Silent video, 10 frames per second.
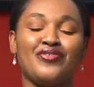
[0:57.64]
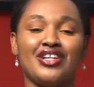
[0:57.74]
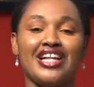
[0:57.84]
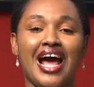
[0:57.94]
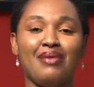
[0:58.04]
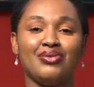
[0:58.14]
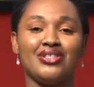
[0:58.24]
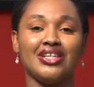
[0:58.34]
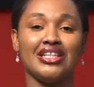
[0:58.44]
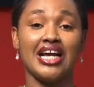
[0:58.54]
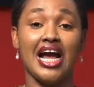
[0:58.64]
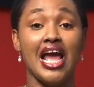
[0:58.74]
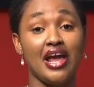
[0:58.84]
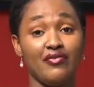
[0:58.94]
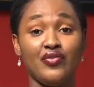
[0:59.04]
fun that happens on
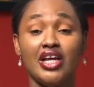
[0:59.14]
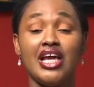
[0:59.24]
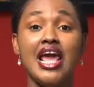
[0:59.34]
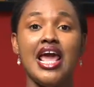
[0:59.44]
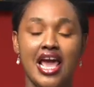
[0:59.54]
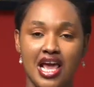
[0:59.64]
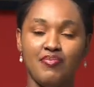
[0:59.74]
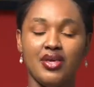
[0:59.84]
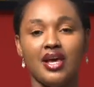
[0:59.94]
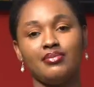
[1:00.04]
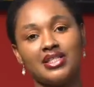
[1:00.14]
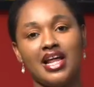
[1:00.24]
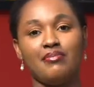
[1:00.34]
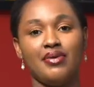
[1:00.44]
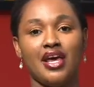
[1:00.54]
Nka every 8 p.m. to
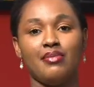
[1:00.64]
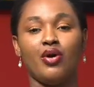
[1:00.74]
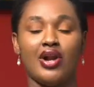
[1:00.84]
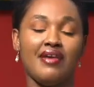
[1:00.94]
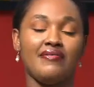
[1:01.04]
9 p.m. on